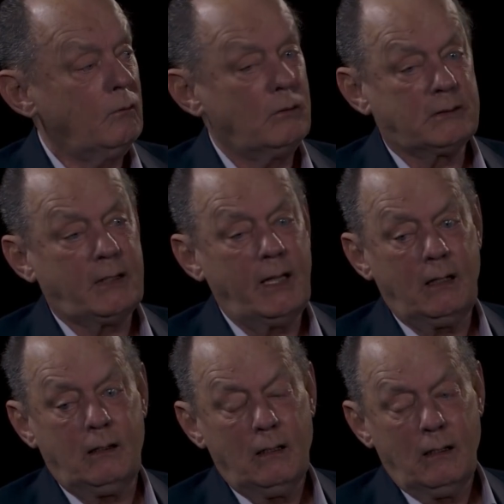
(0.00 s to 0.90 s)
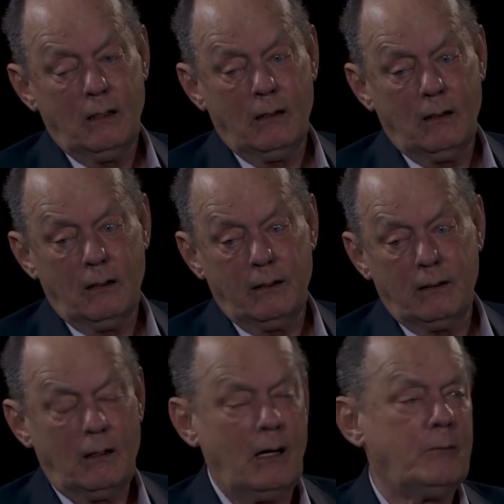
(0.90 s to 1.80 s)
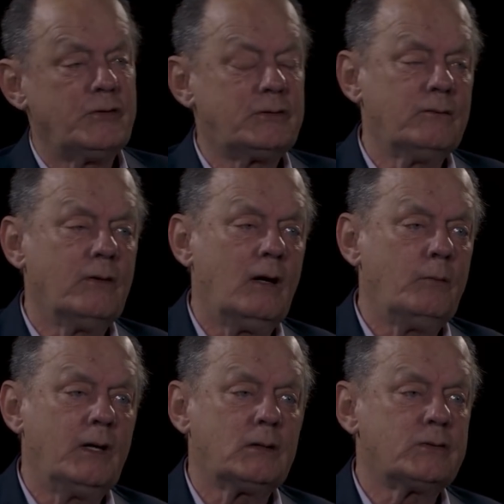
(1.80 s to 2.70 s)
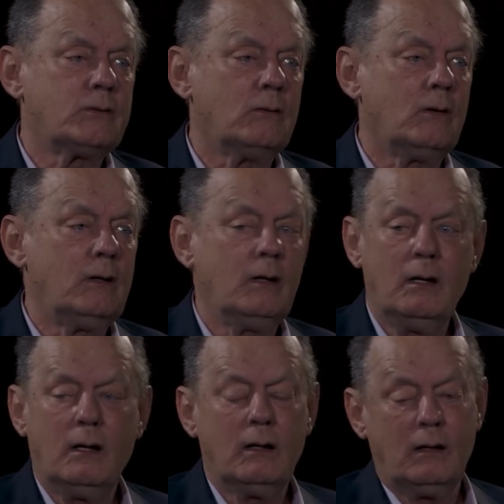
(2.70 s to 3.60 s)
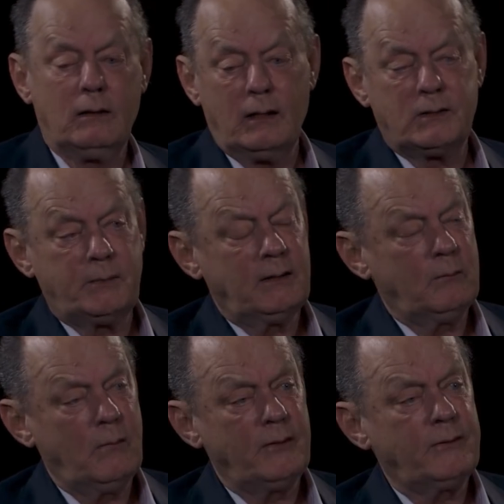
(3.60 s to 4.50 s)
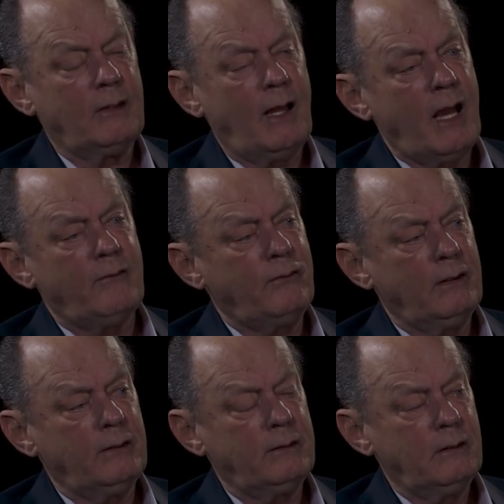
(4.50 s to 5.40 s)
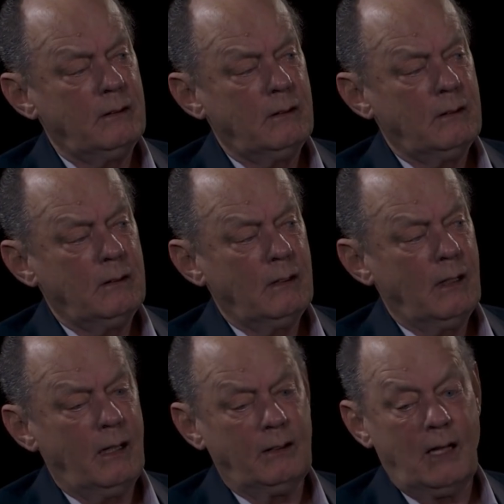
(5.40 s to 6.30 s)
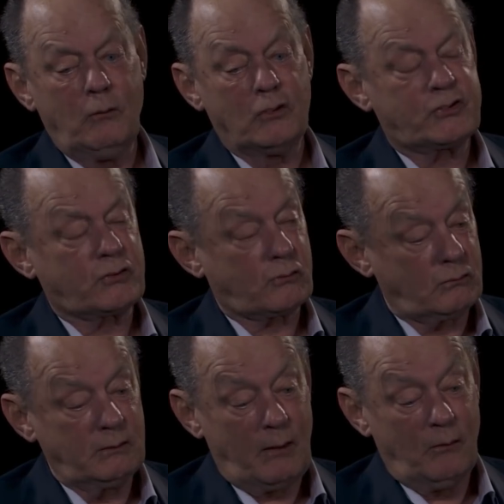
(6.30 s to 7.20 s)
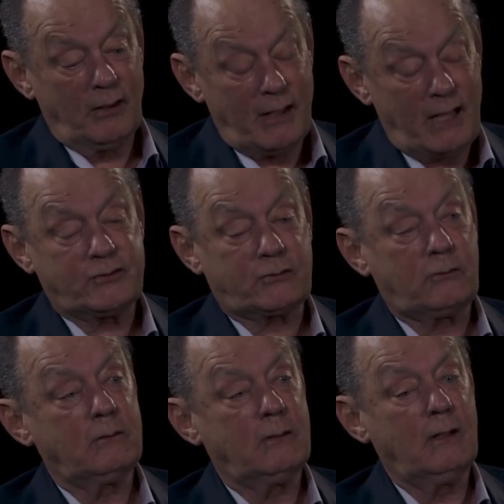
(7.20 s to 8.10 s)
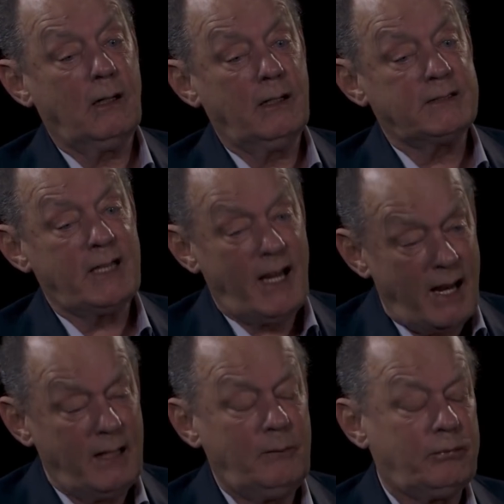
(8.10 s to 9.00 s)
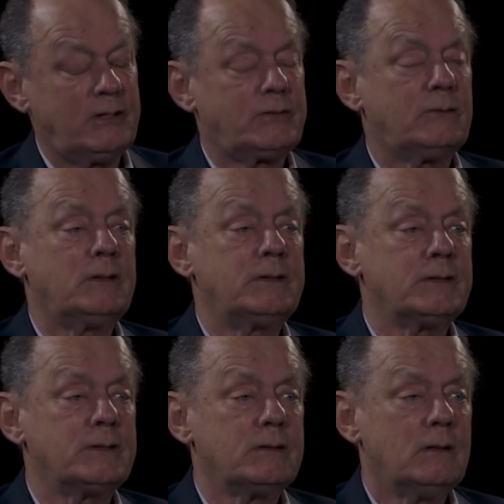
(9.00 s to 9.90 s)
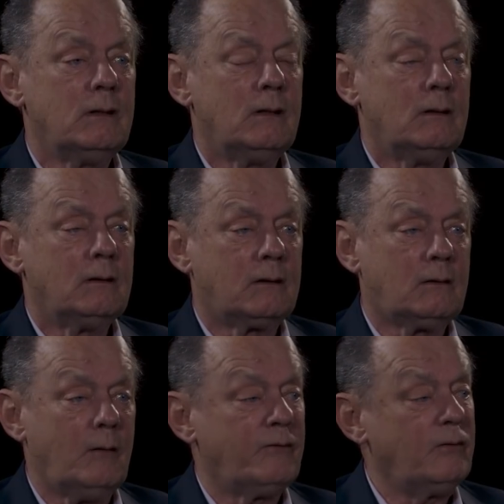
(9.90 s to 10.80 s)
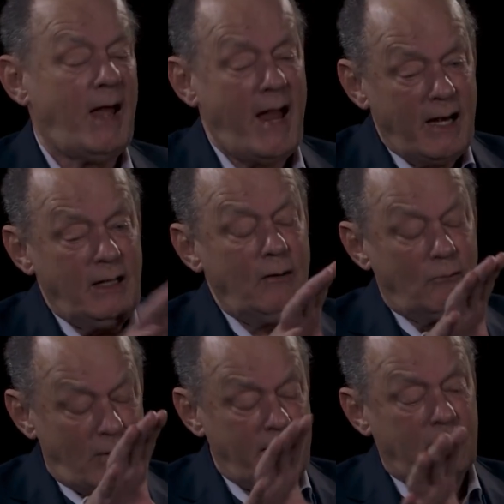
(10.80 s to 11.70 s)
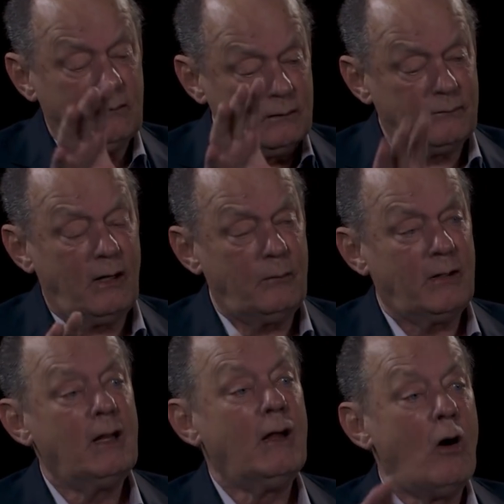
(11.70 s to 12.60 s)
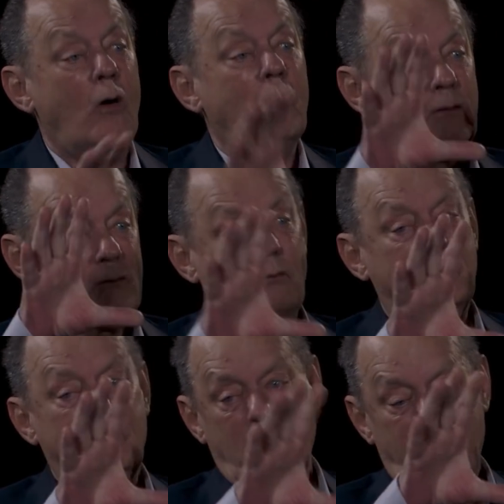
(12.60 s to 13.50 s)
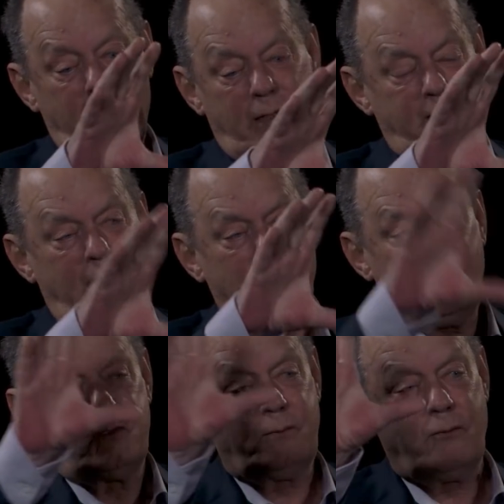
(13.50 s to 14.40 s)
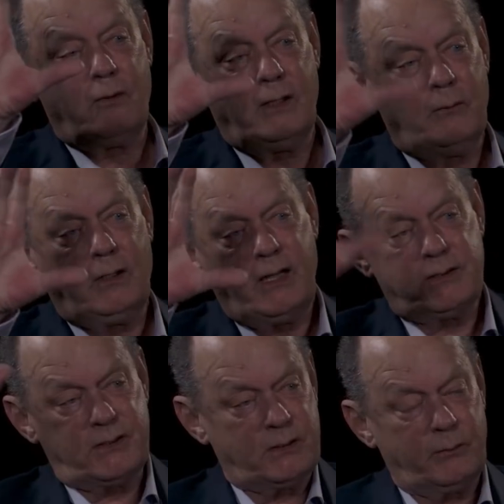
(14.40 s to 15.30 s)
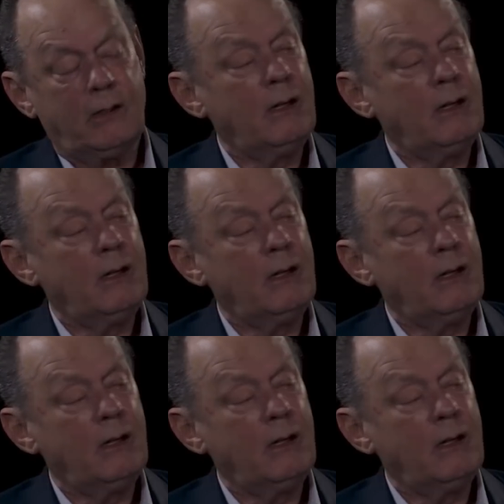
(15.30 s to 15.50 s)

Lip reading: will take an alarmist environmental story, and they'll spend a month and a half on it. And they will not scrutinize any press releases that come from any radical environmental. We got 10 months before the Himalayas disappear.